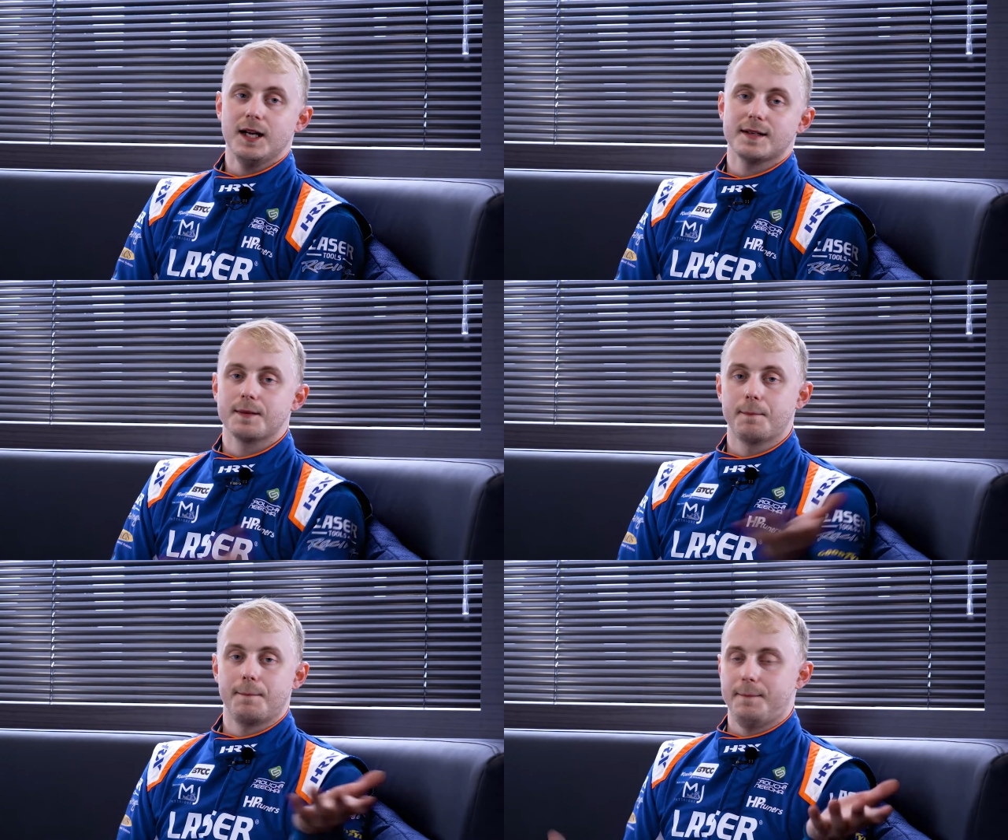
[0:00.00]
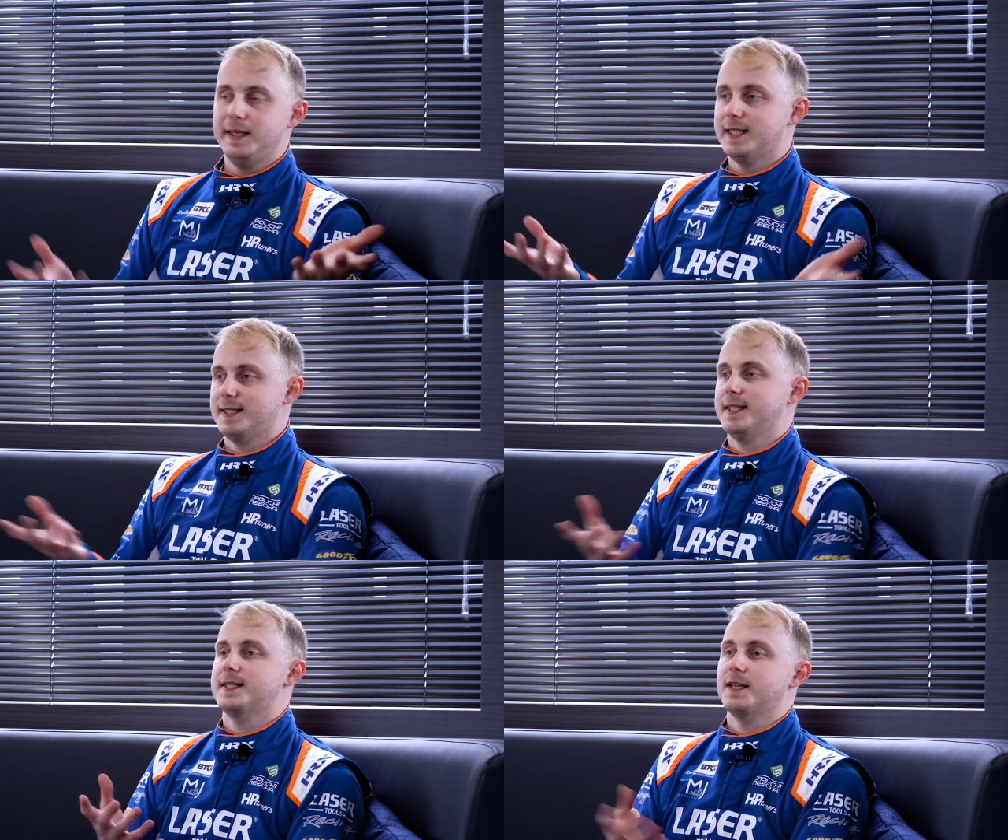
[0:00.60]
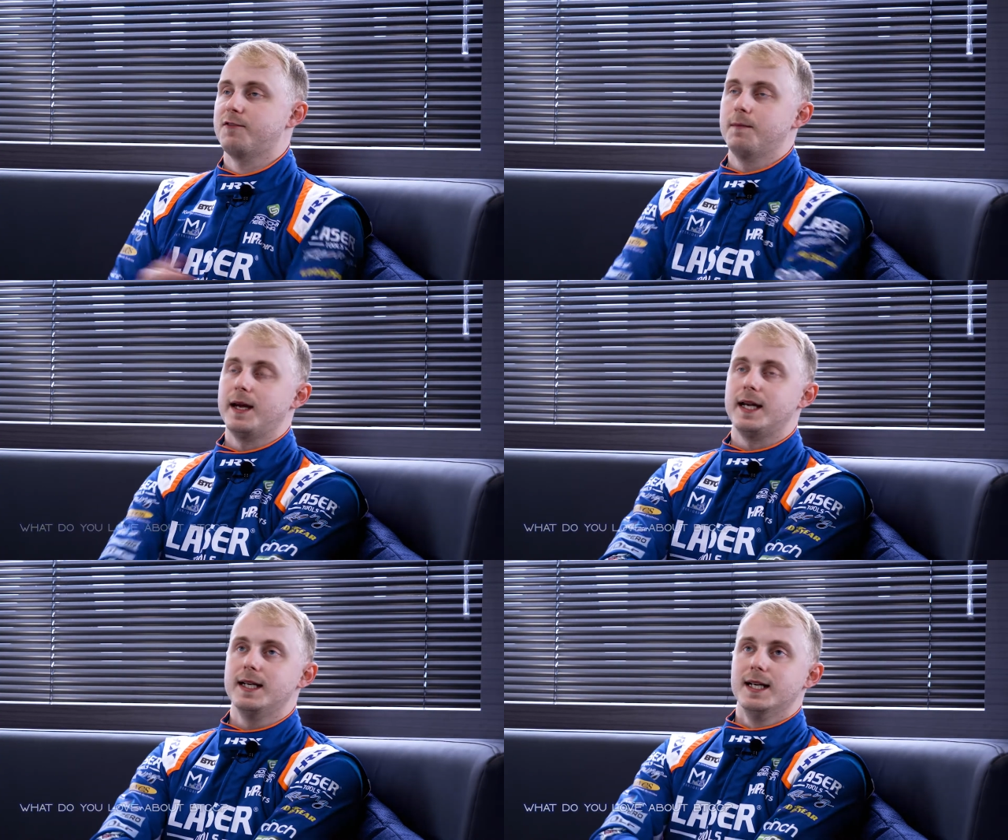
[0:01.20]
So Btcc for
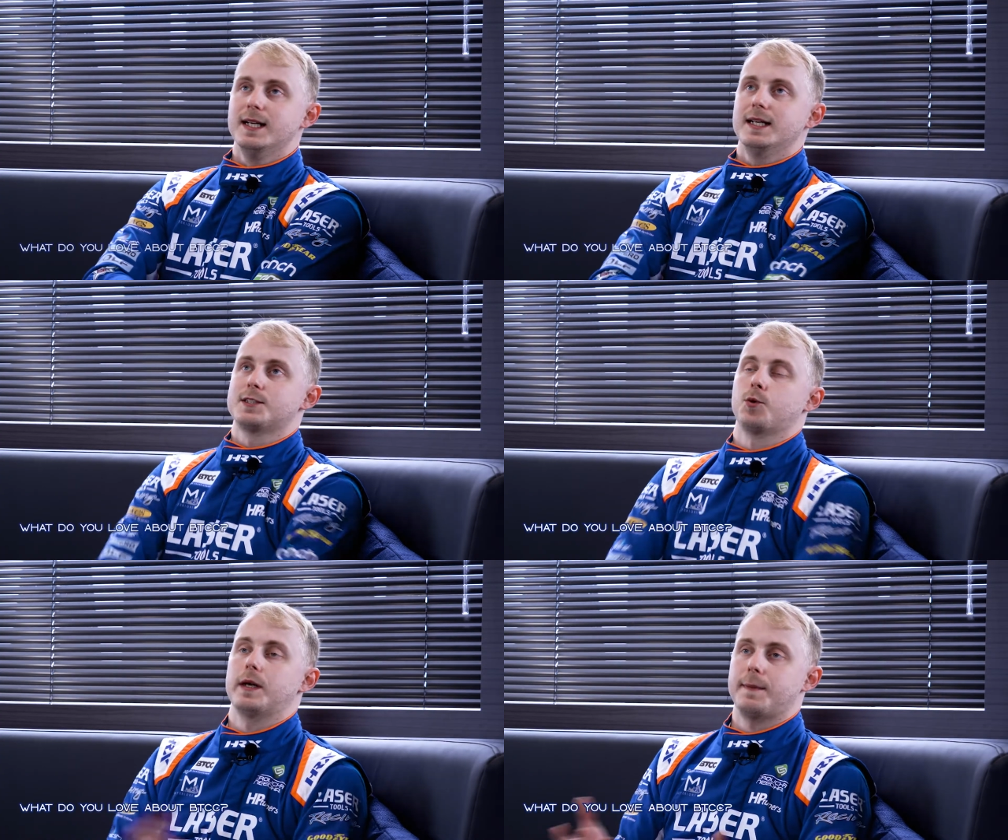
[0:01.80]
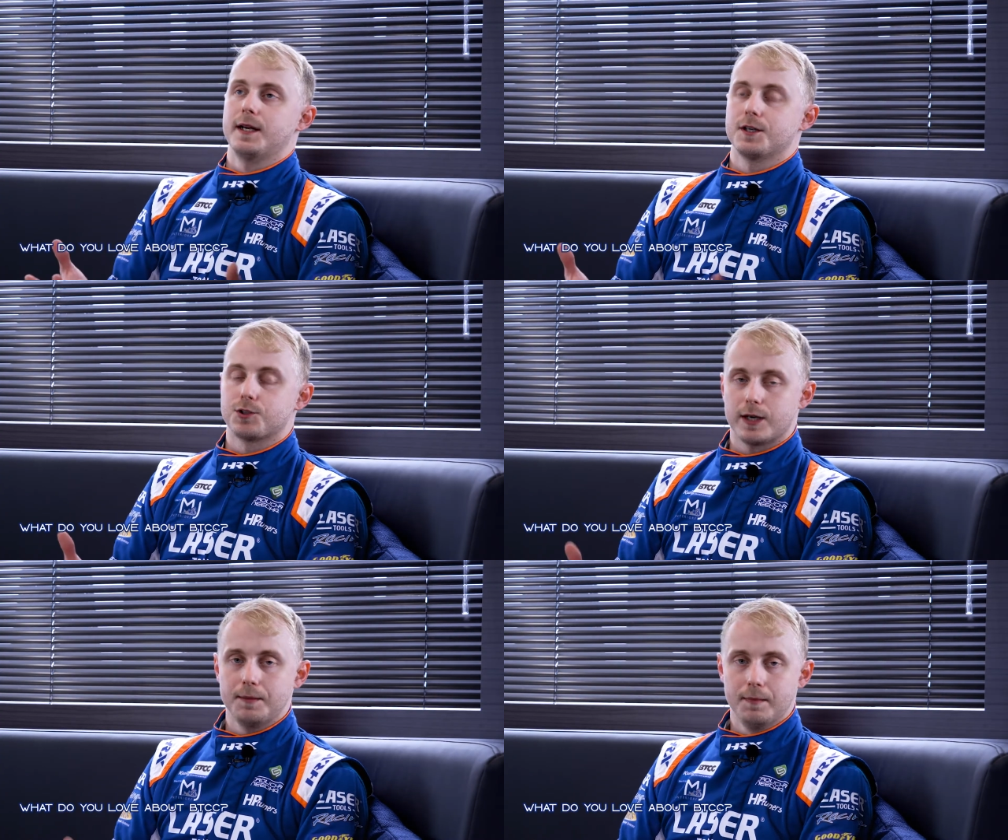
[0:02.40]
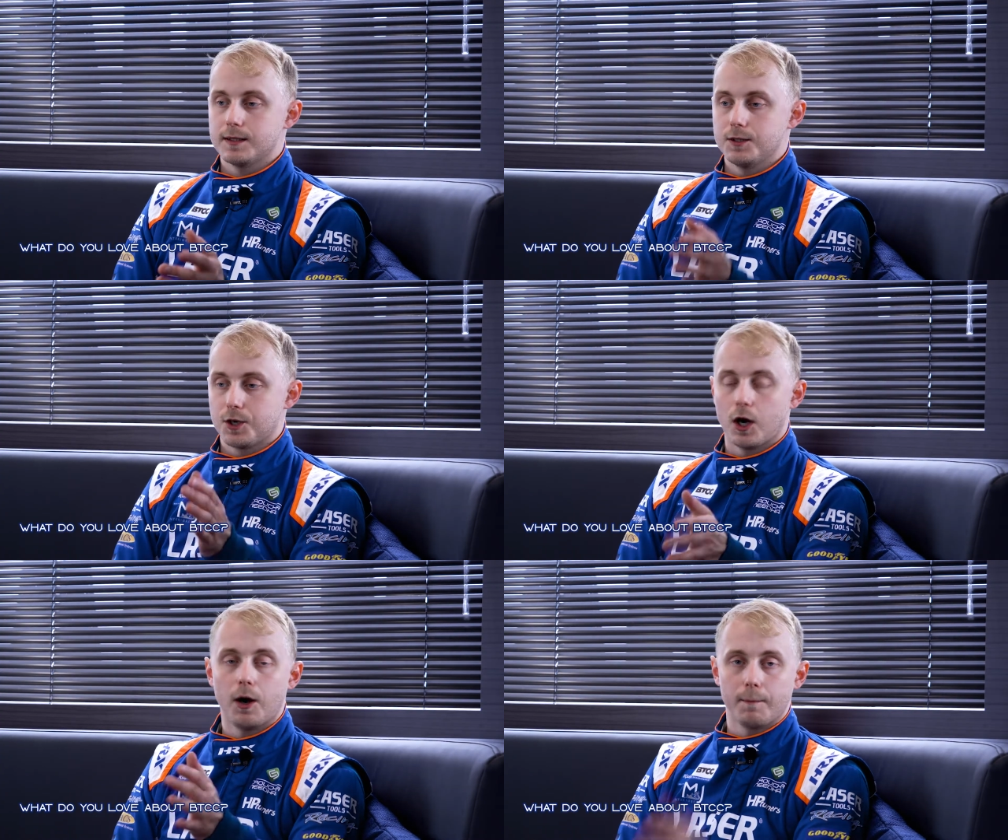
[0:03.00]
me has always been a dream. You
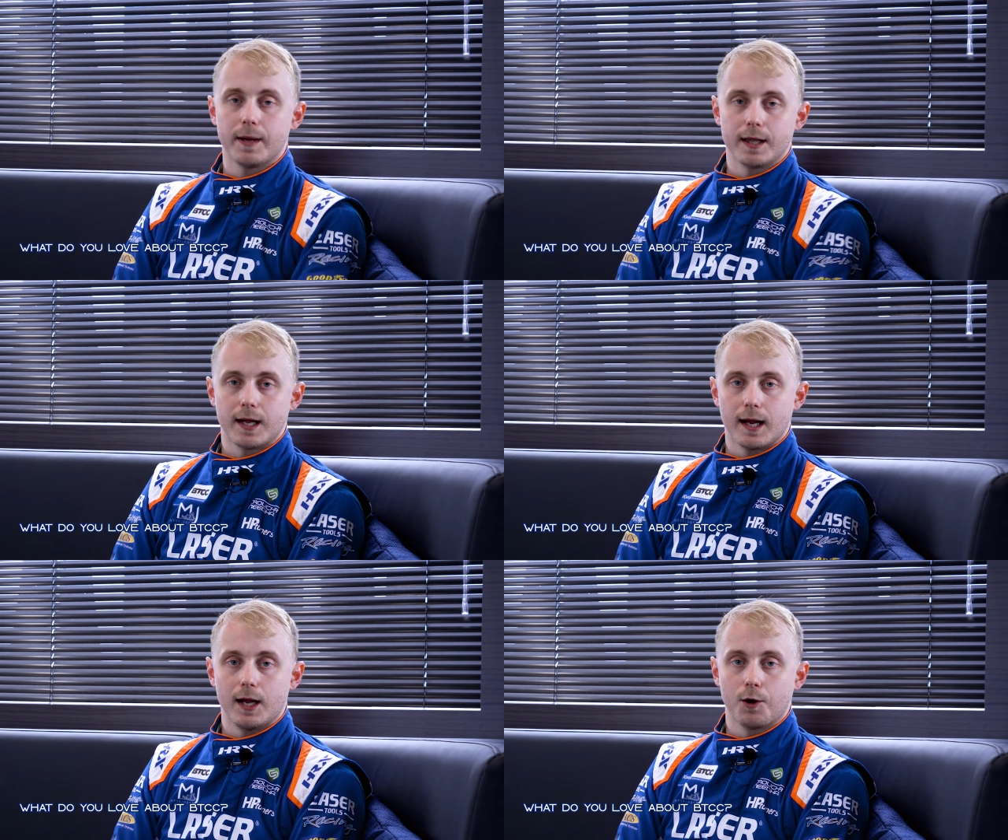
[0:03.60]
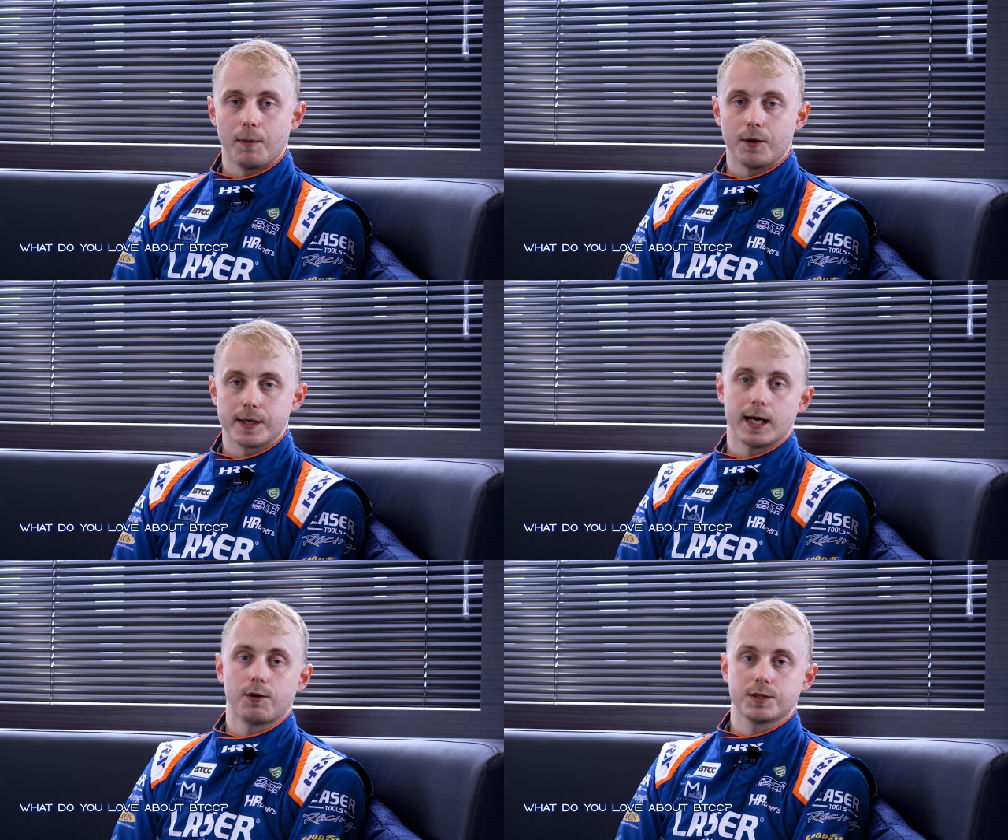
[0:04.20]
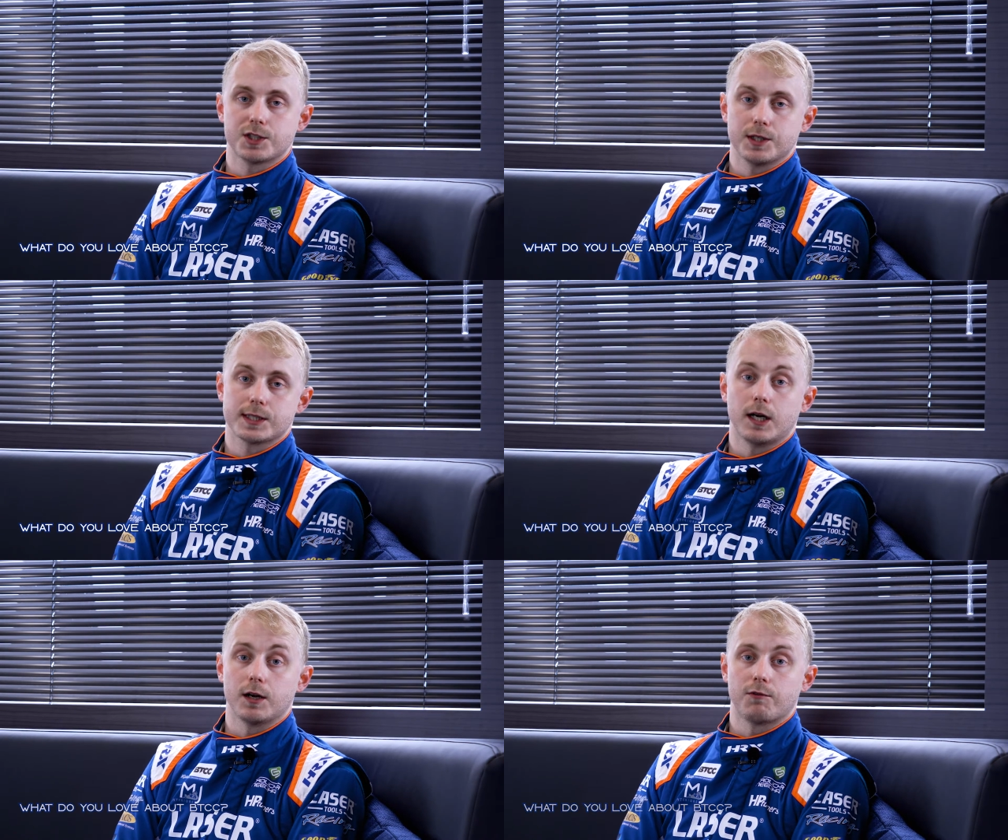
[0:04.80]
can't beat that elbows out
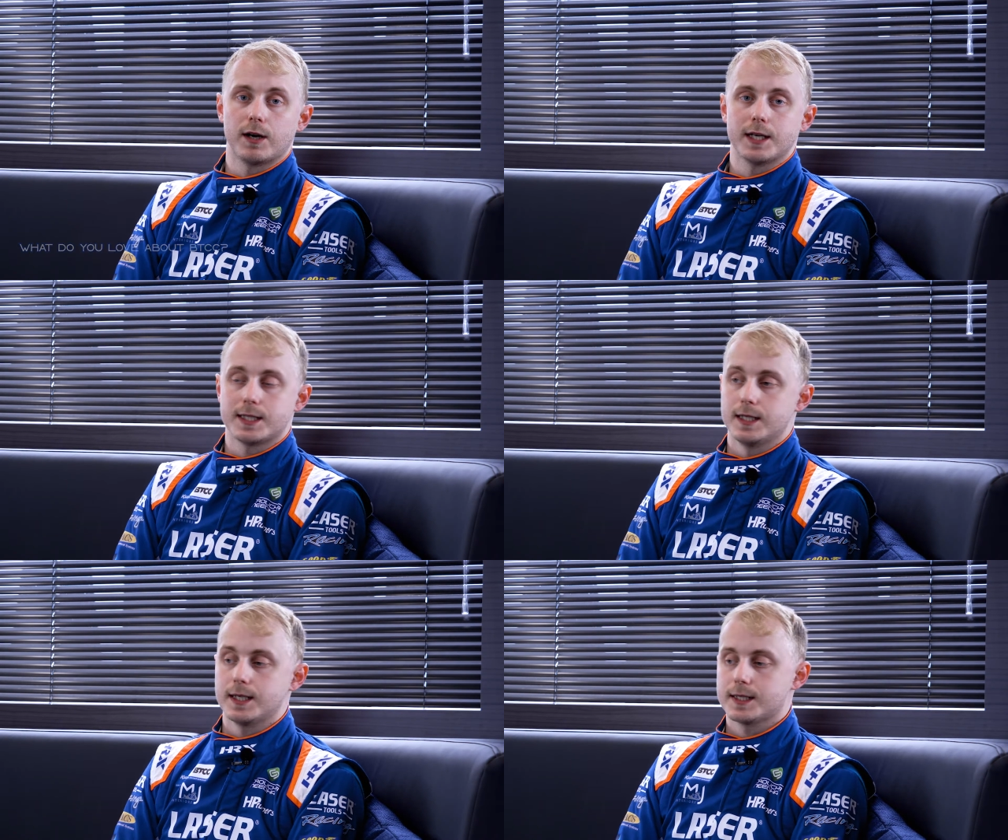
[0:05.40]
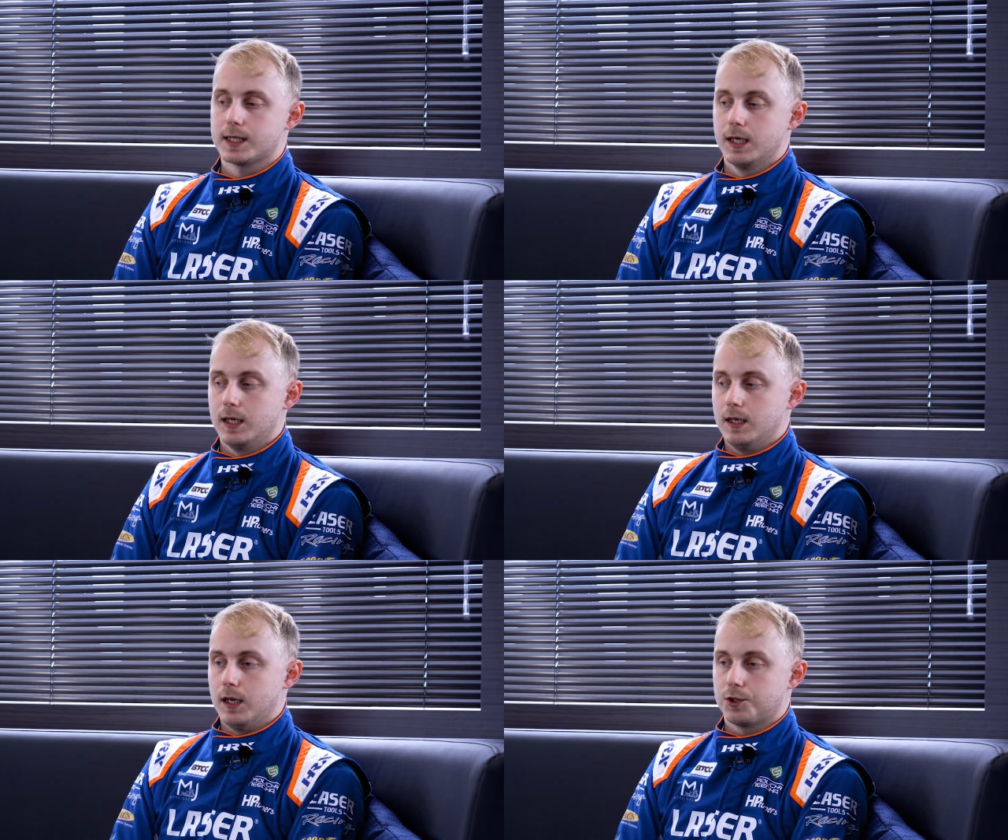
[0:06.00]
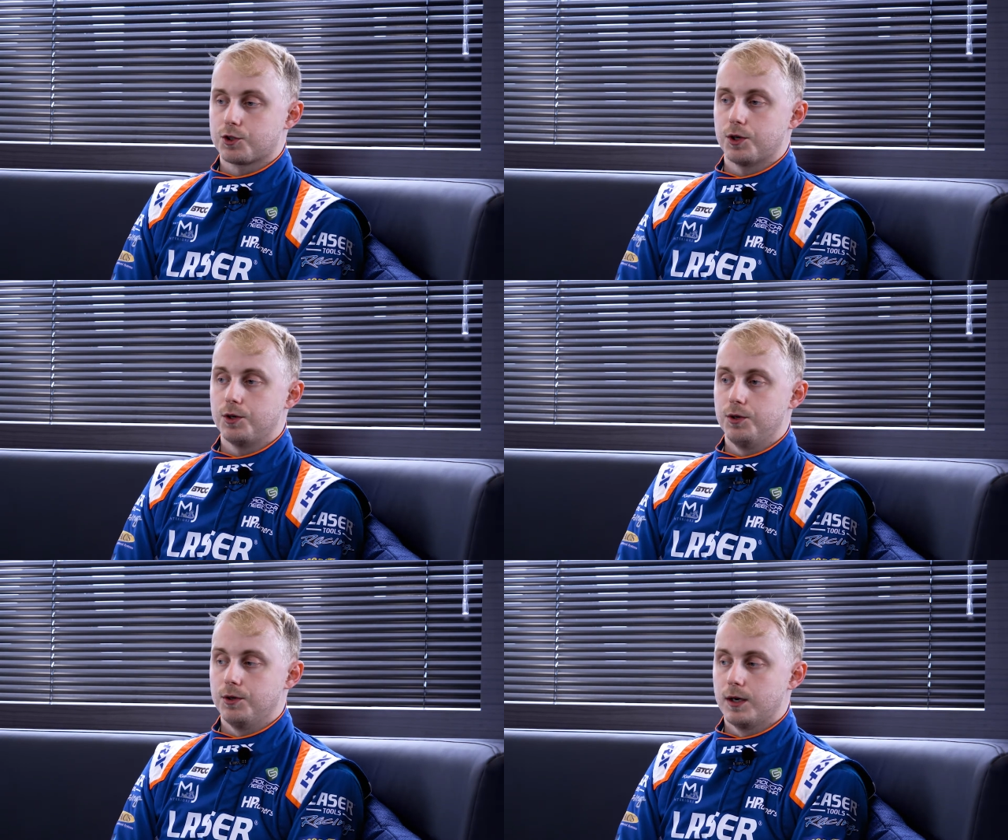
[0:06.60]
style of racing. It's a
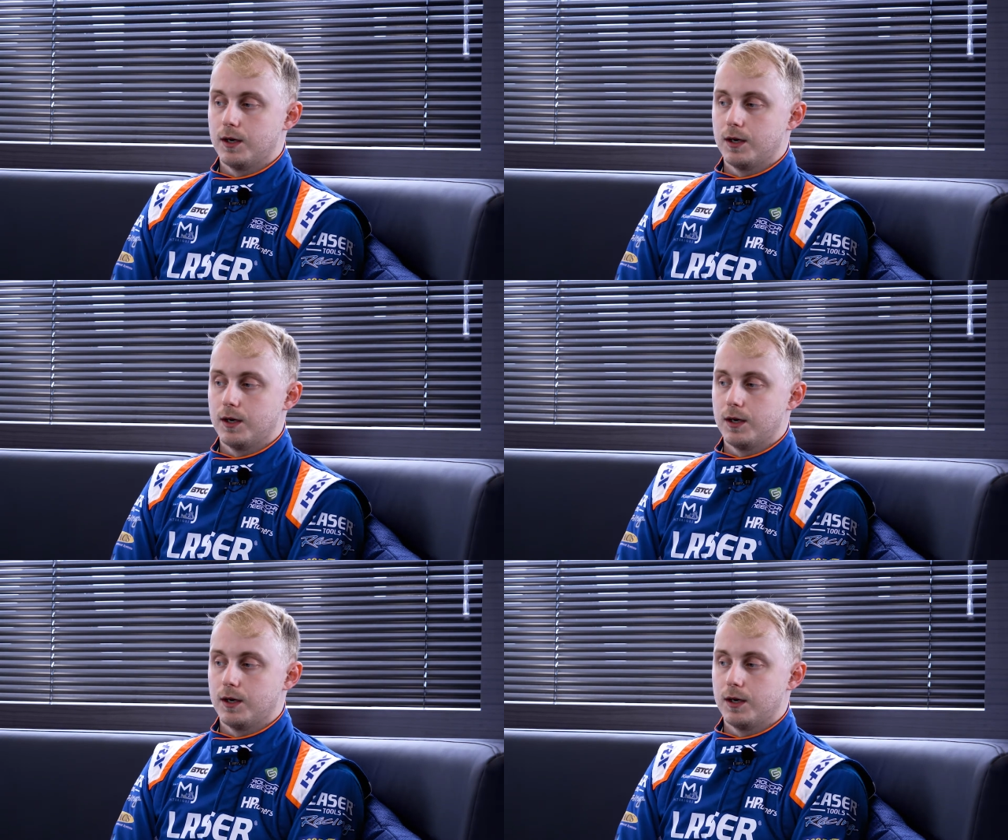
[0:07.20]
true,